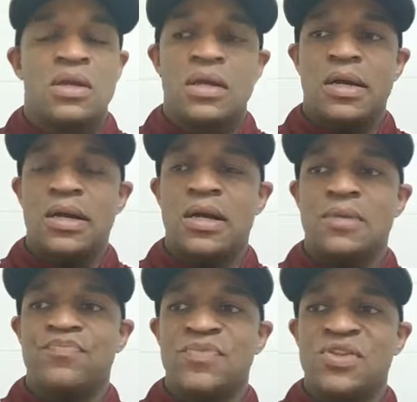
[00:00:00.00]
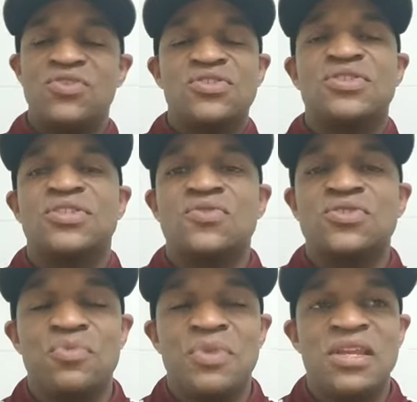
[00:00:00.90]
Um, use your
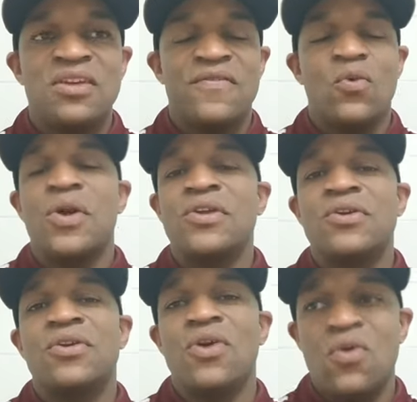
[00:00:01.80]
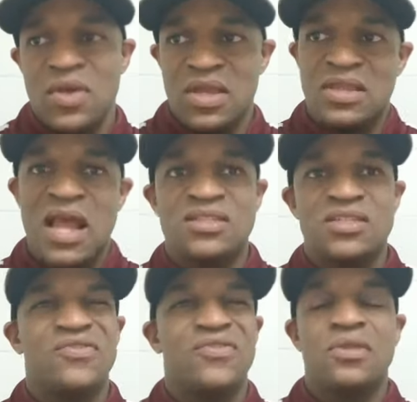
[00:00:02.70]
social media for where you're going, not
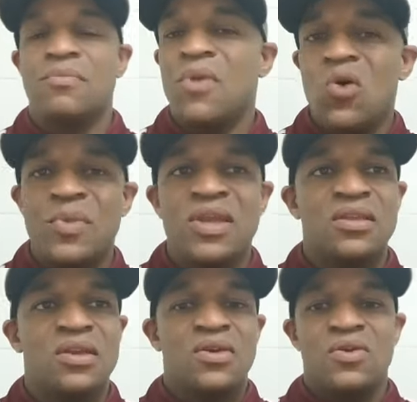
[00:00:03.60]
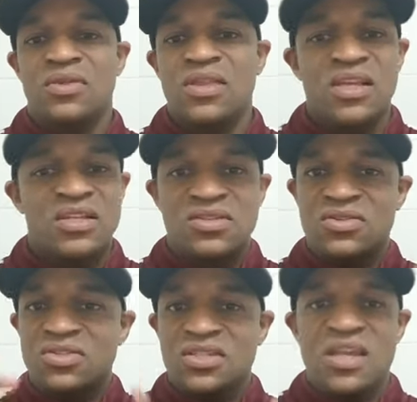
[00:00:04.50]
just for the moment or things that
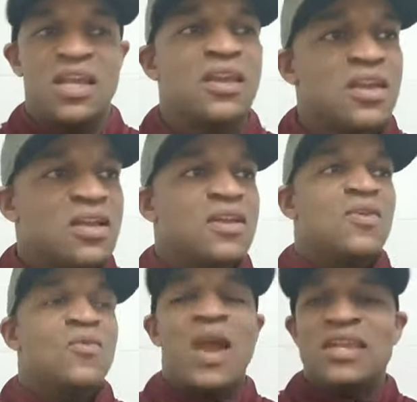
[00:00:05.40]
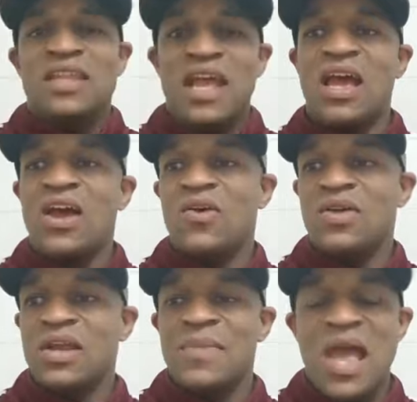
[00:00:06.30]
are just like right
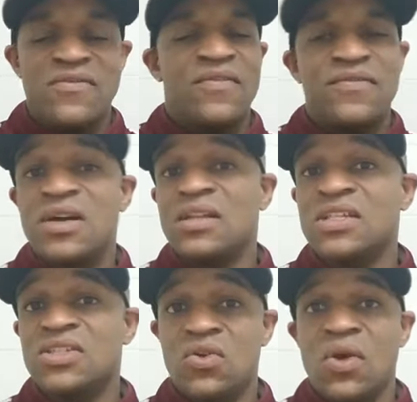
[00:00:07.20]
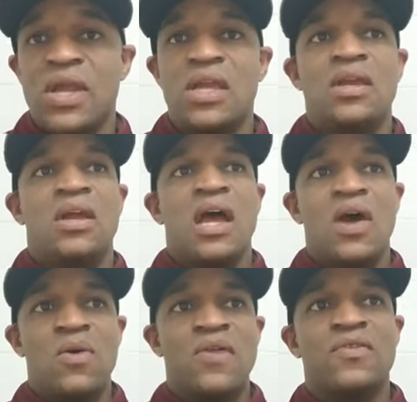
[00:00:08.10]
now and I'm having fun. That's great.
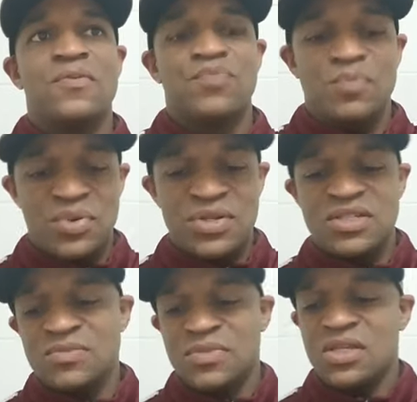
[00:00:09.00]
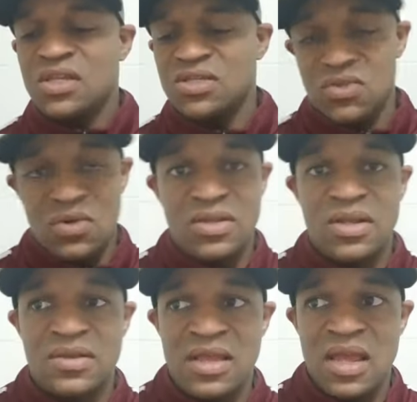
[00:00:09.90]
However, put some things on
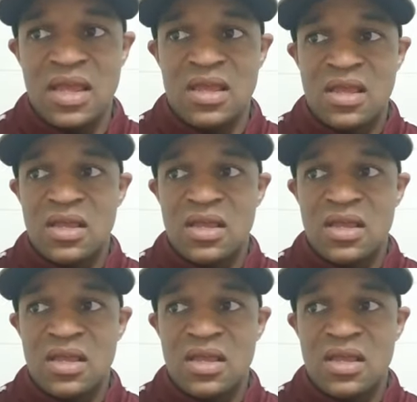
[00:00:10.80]
there that